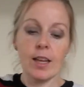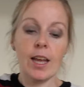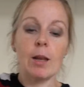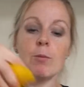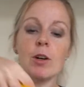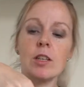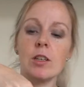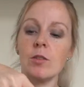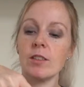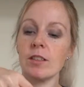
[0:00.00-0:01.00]
I'm not going to
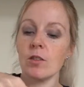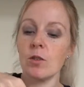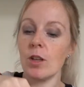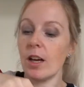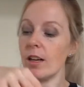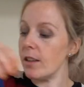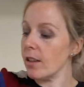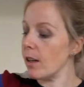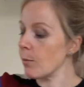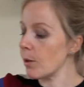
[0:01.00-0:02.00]
use this all either.
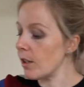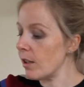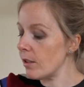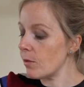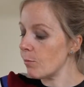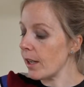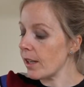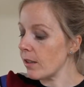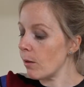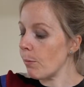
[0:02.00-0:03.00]
I'm going to make
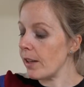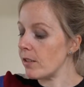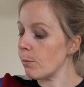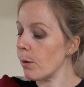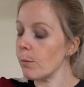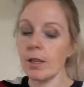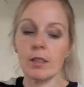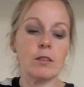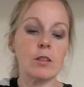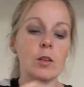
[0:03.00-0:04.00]
another batch of
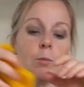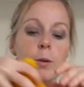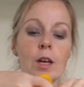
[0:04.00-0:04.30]
pumpkin soup